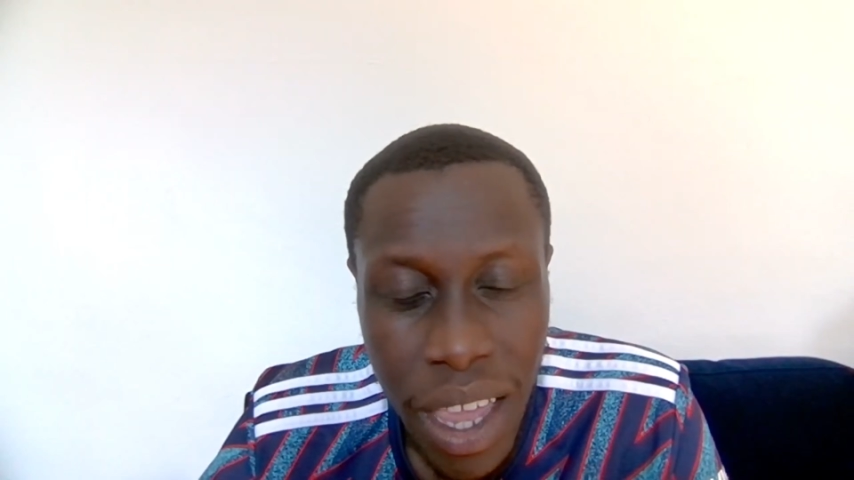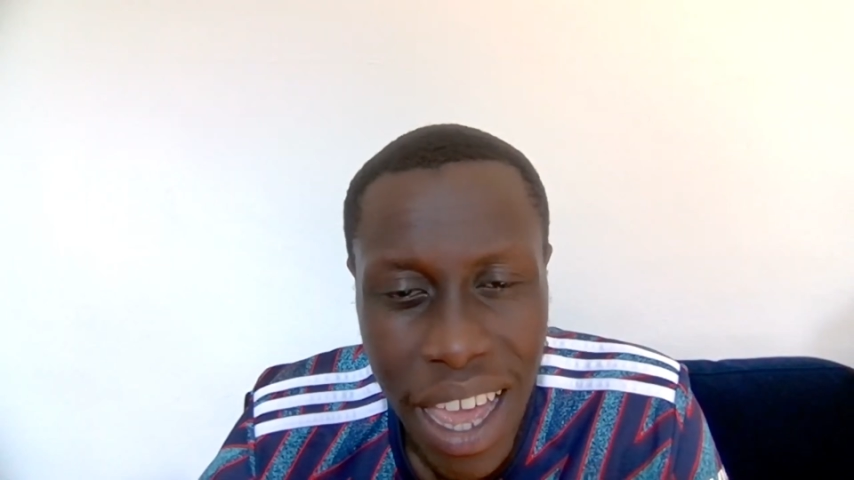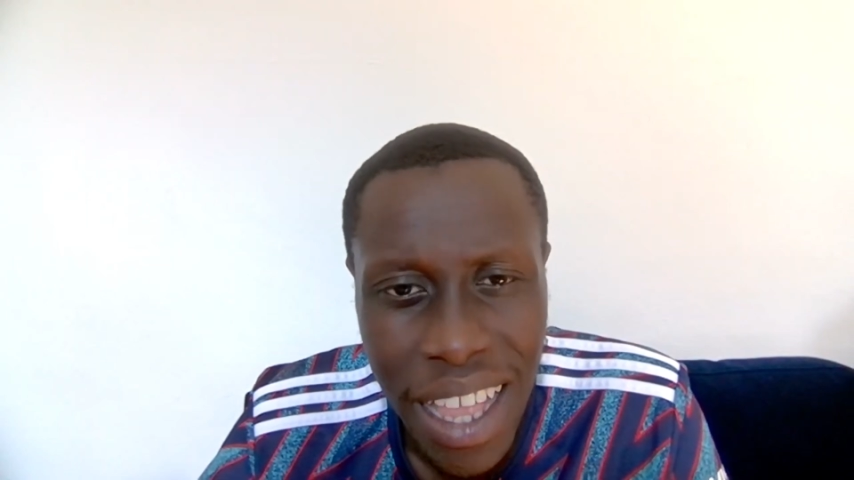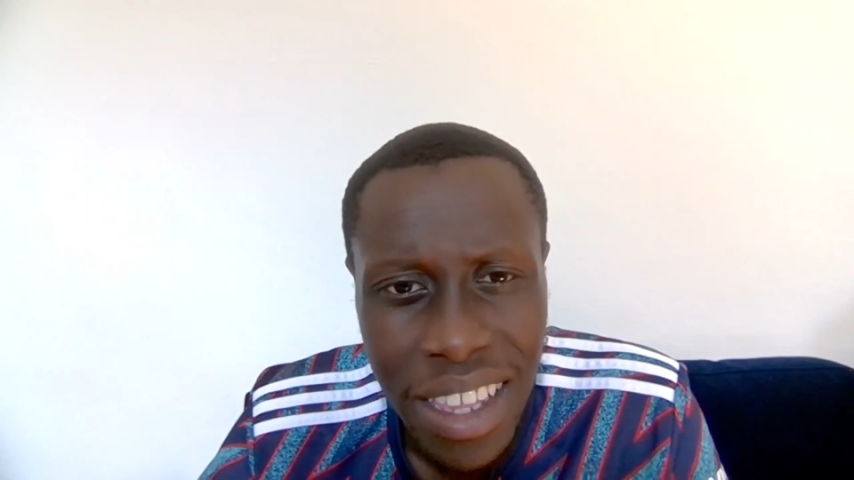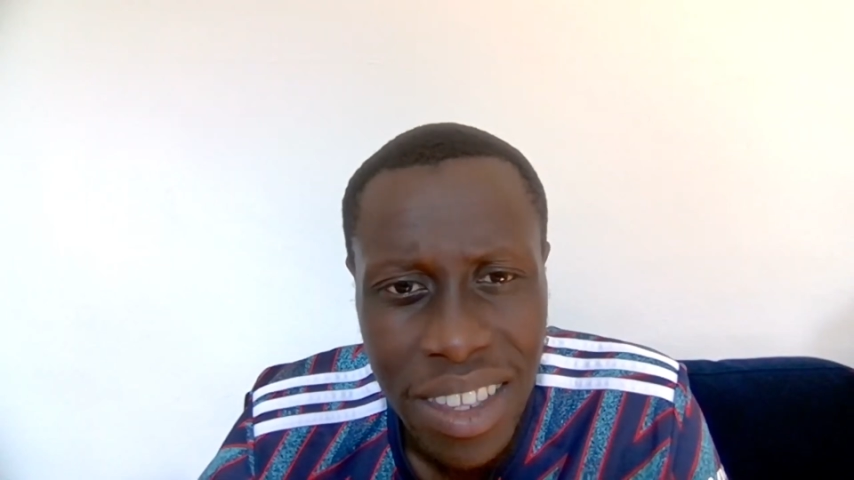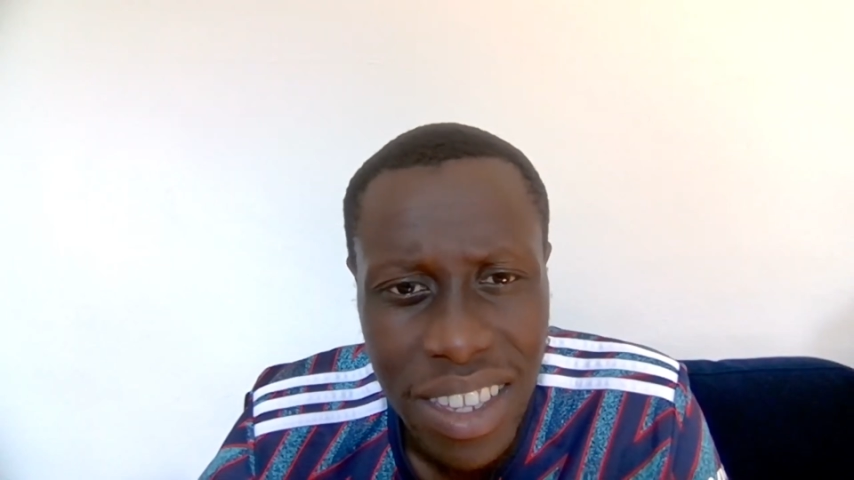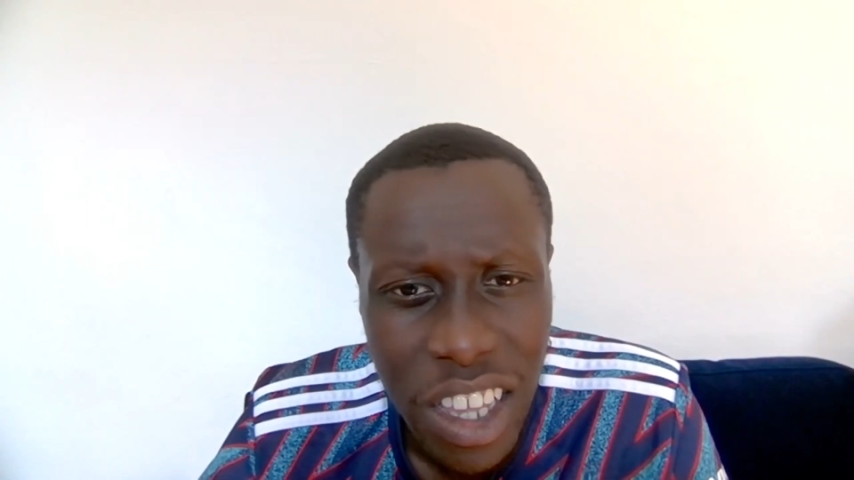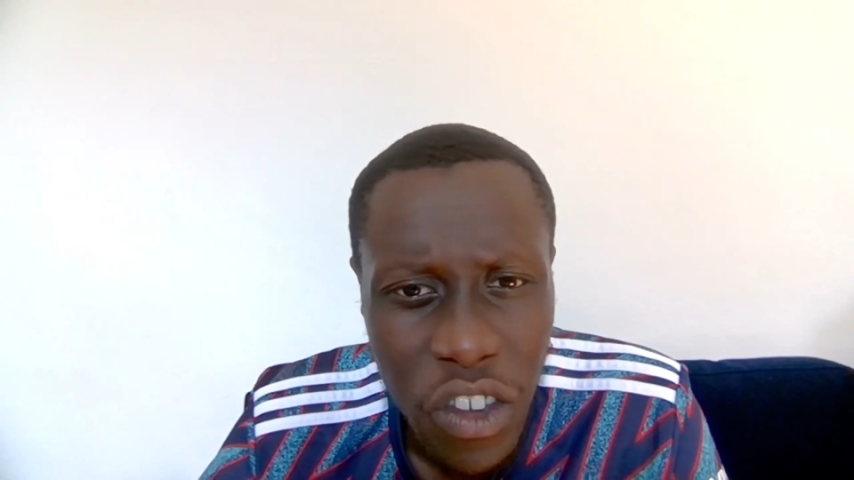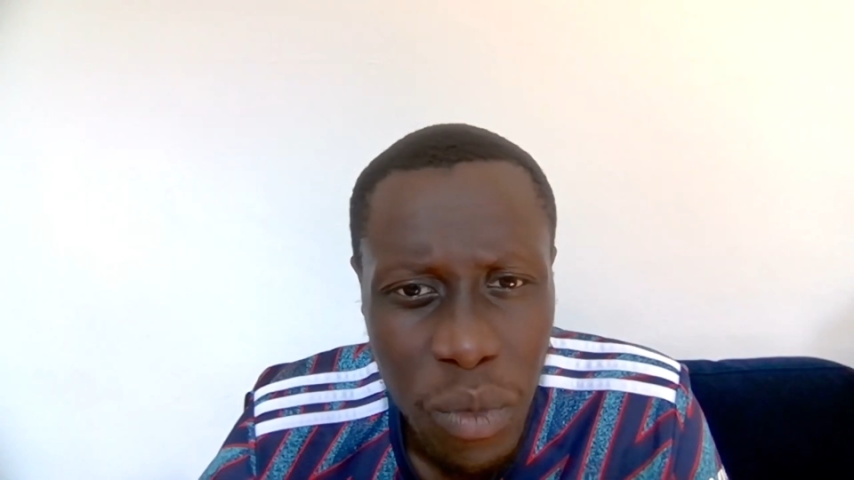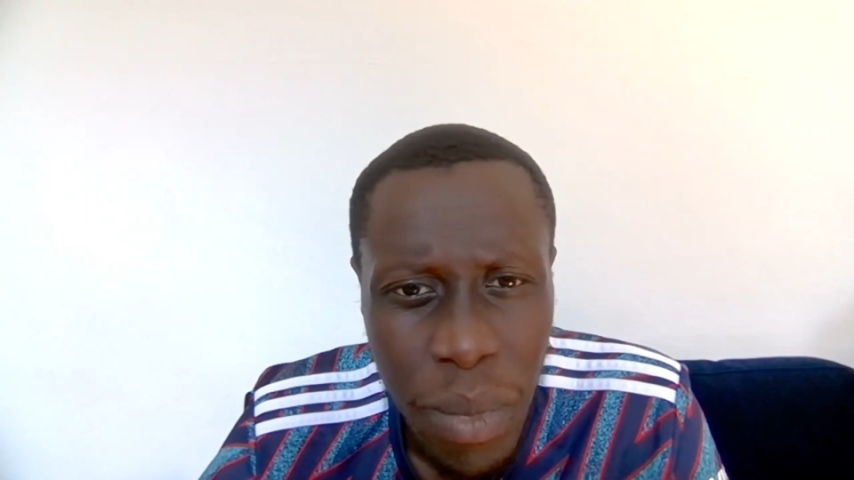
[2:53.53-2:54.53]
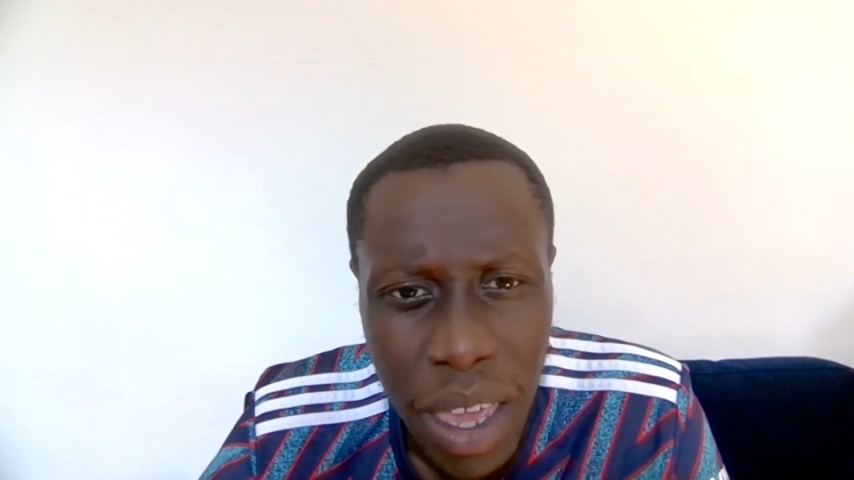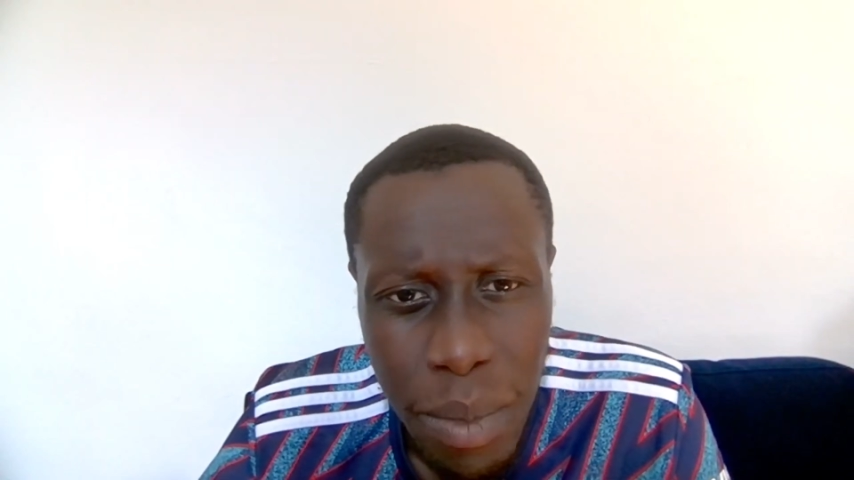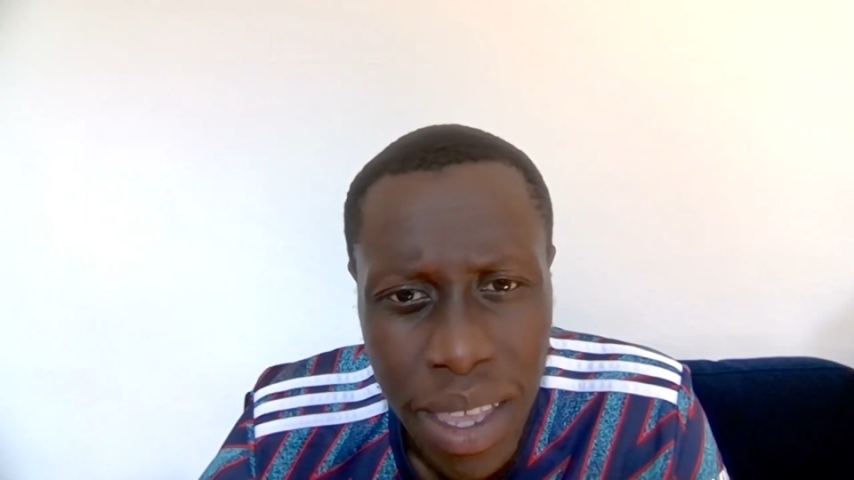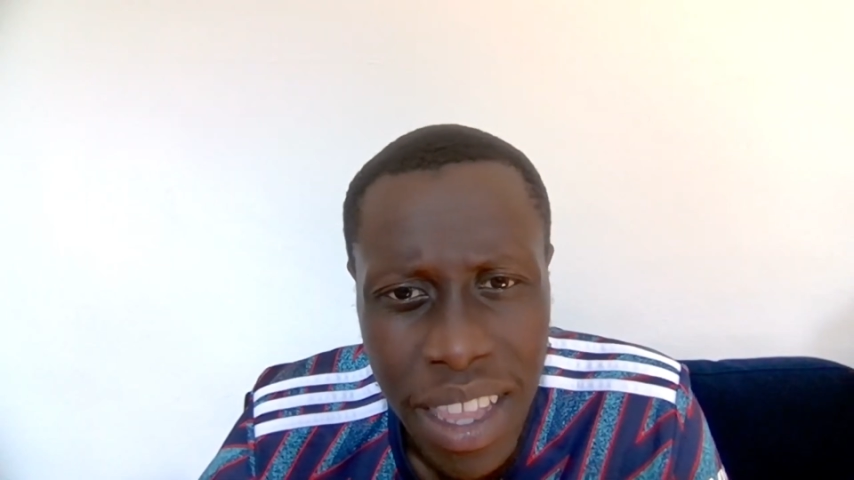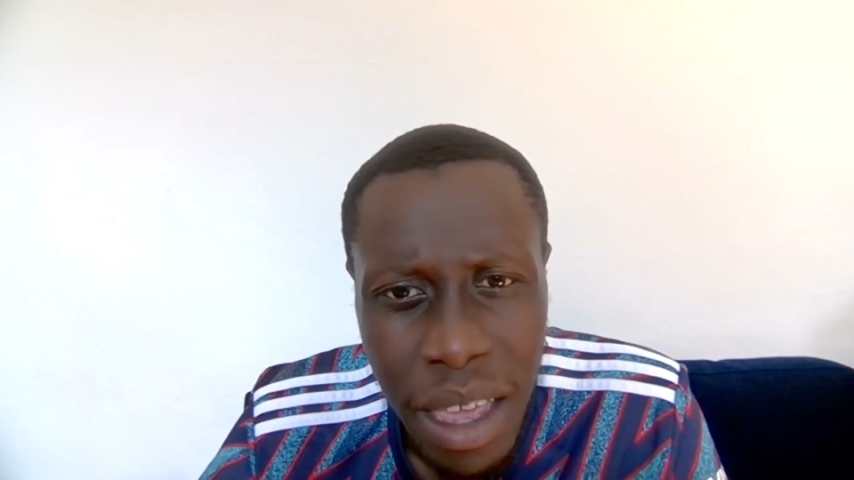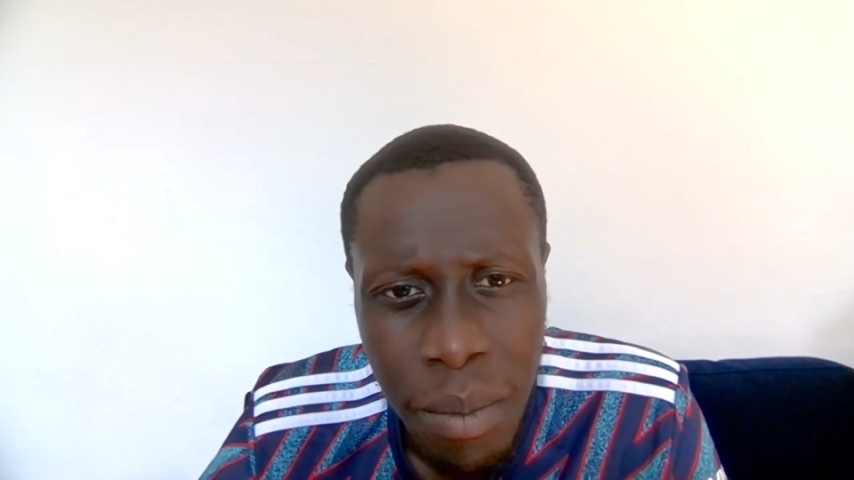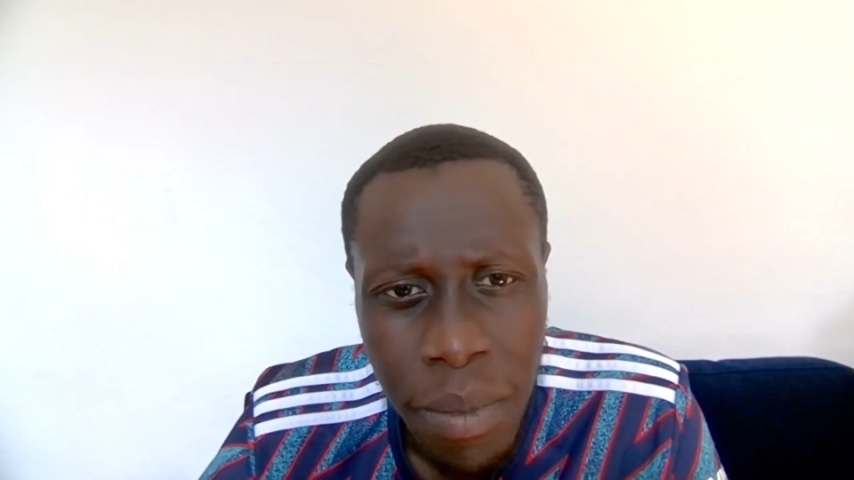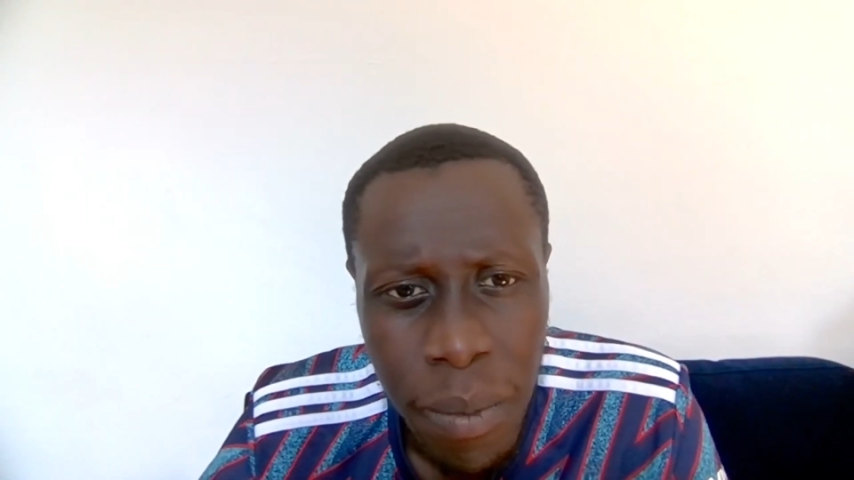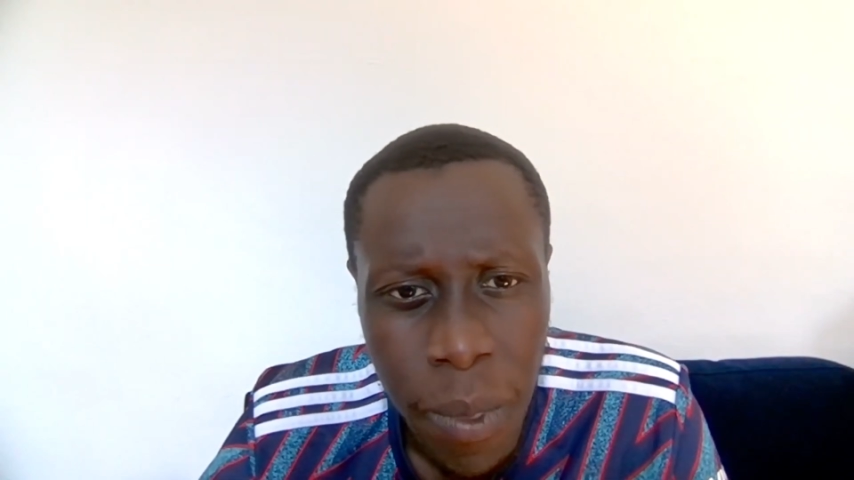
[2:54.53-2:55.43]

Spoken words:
And instead of maybe them